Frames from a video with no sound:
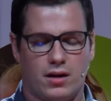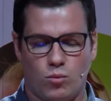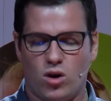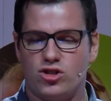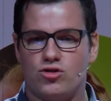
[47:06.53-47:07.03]

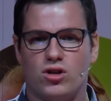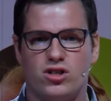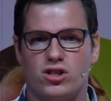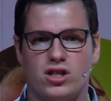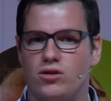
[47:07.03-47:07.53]
what
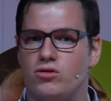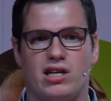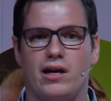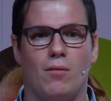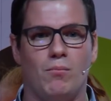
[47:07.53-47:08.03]
structures can you
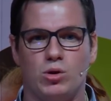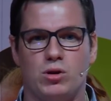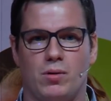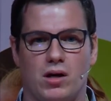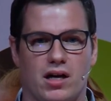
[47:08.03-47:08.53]
see on
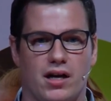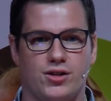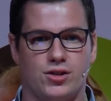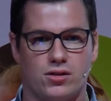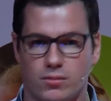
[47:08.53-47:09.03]
multiple
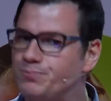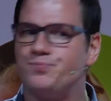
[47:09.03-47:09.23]
occasions?